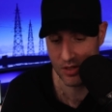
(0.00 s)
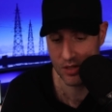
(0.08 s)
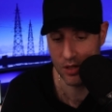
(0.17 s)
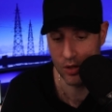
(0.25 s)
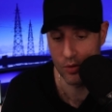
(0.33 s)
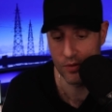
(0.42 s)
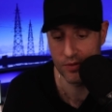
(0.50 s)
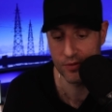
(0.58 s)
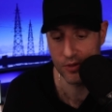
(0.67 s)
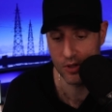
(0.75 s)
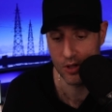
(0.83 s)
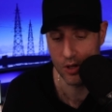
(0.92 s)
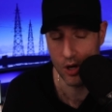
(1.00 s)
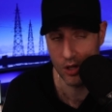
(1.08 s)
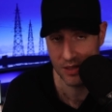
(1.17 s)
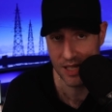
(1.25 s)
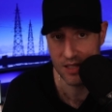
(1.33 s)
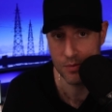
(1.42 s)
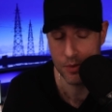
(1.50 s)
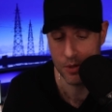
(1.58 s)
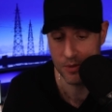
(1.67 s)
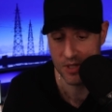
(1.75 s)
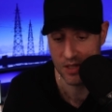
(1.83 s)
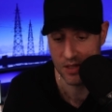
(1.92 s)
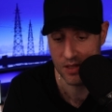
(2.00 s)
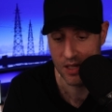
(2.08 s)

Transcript: So, for all intents and purposes,